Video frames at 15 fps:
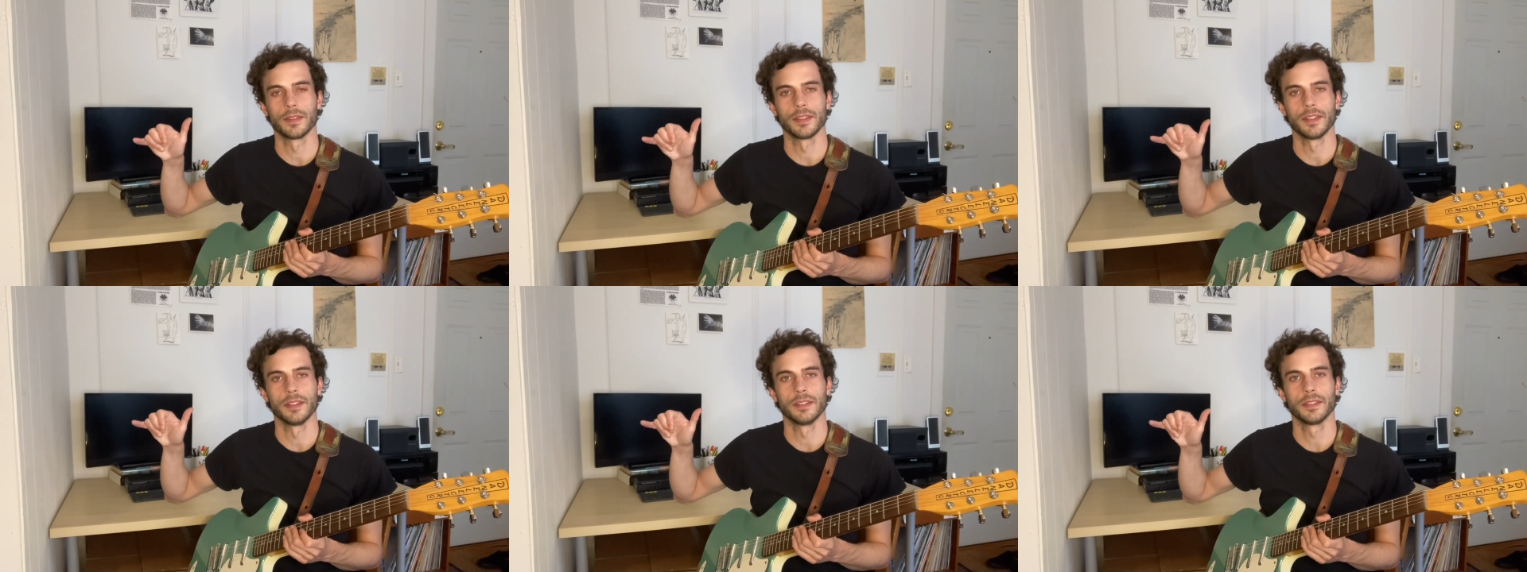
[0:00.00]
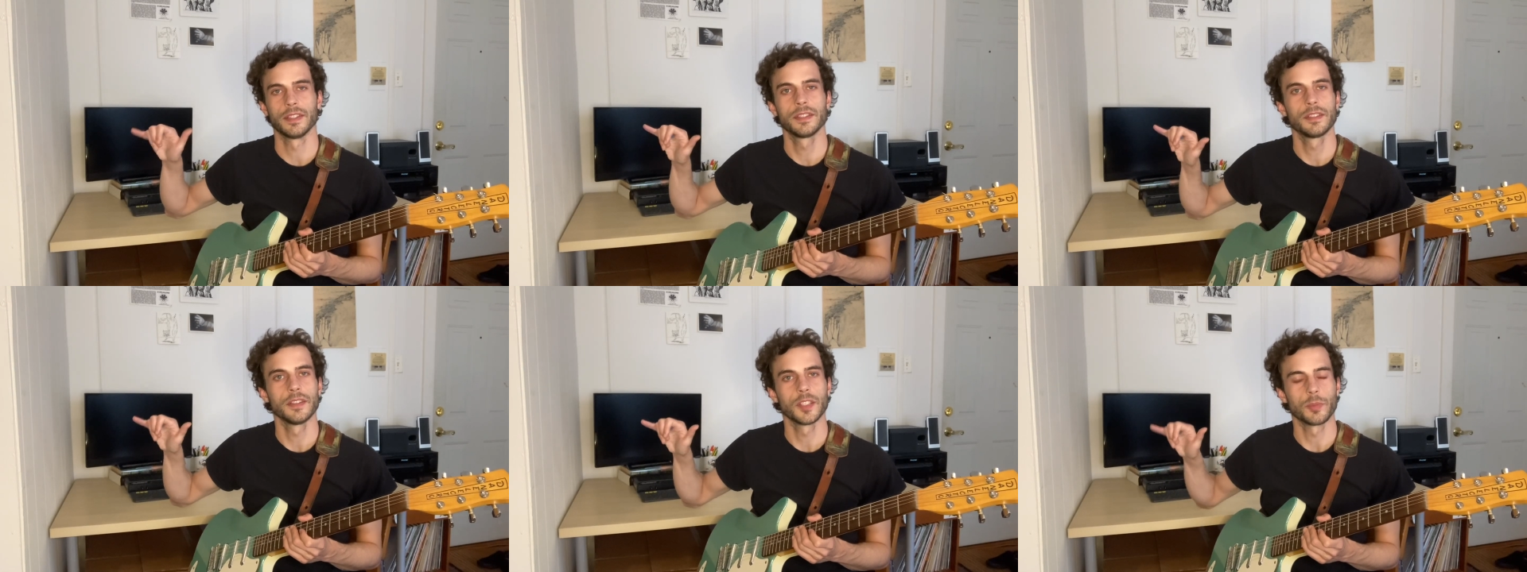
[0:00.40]
the
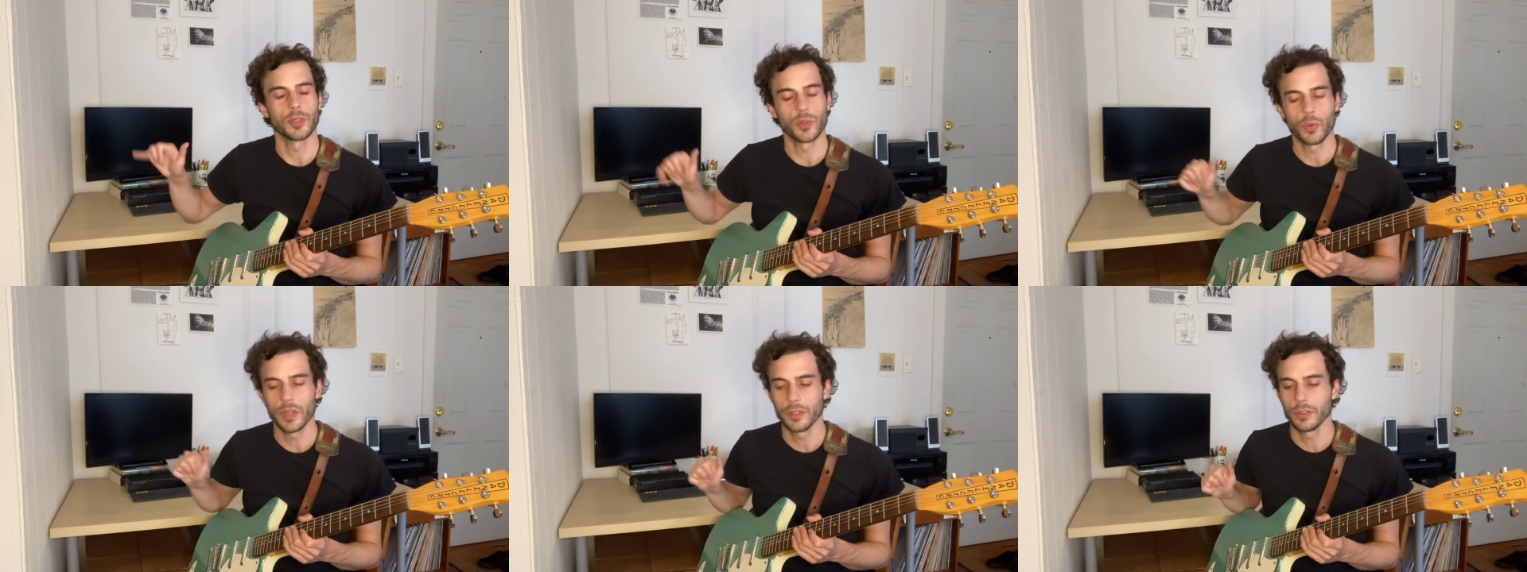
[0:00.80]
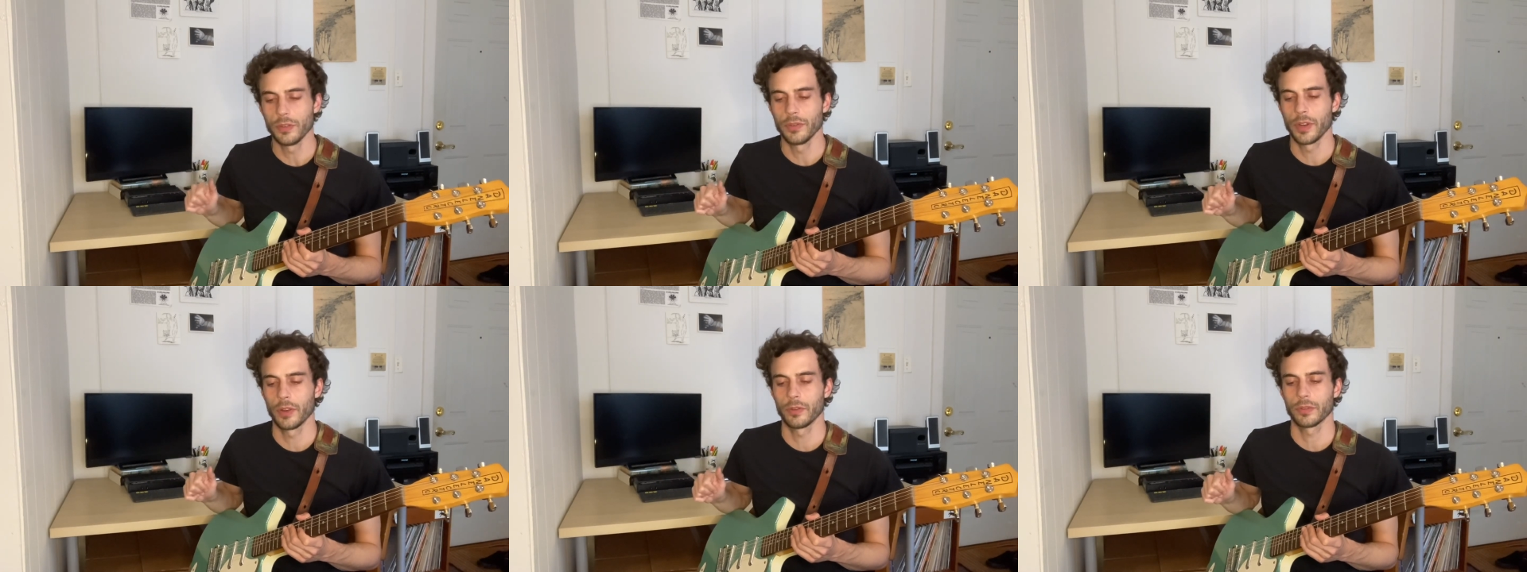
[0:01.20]
distance between
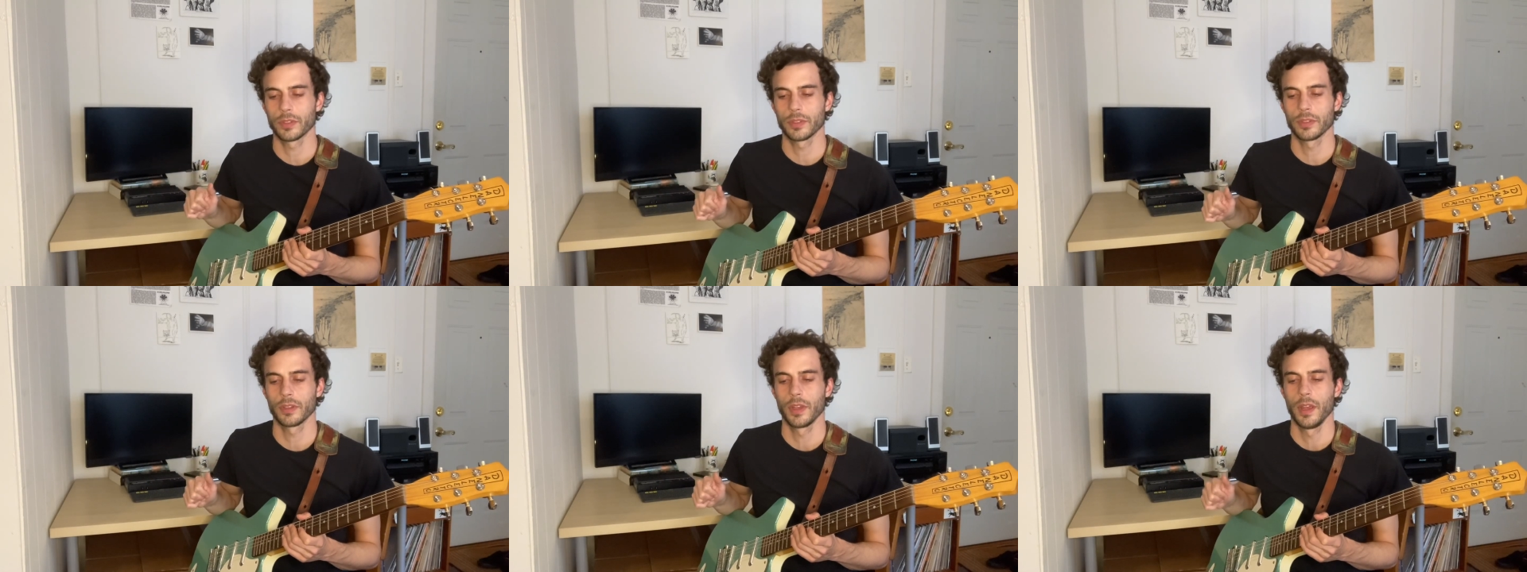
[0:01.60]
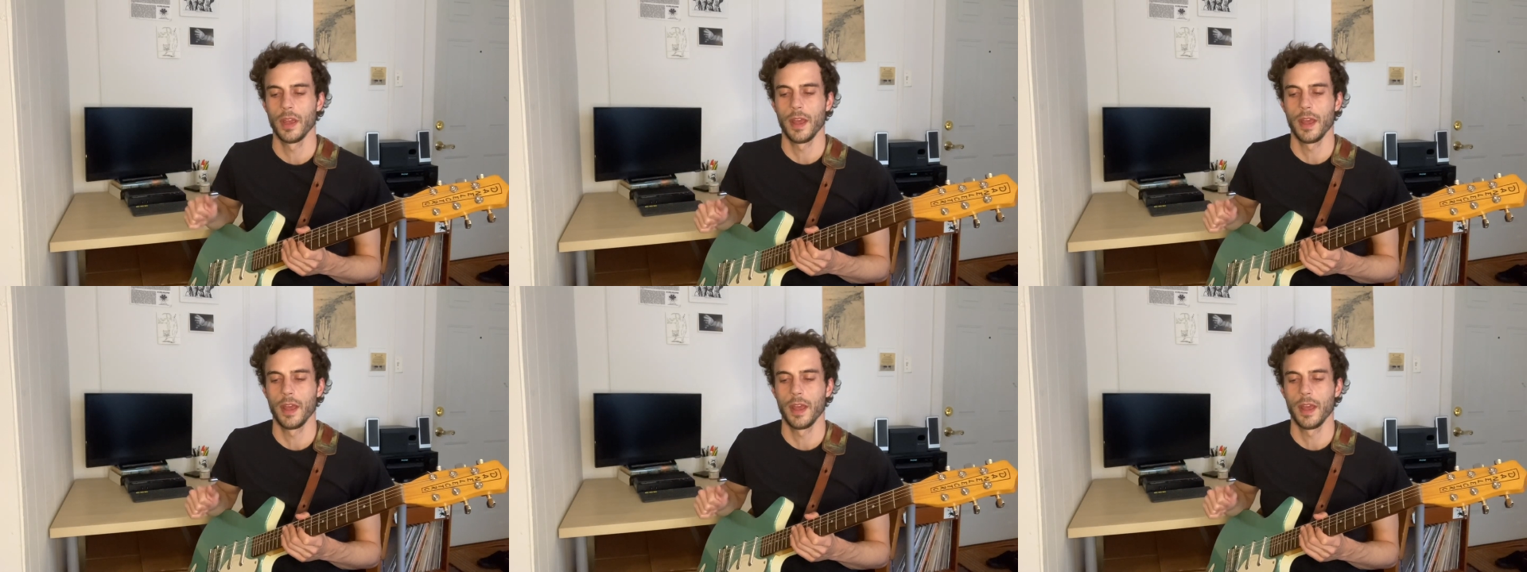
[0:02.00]
two notes.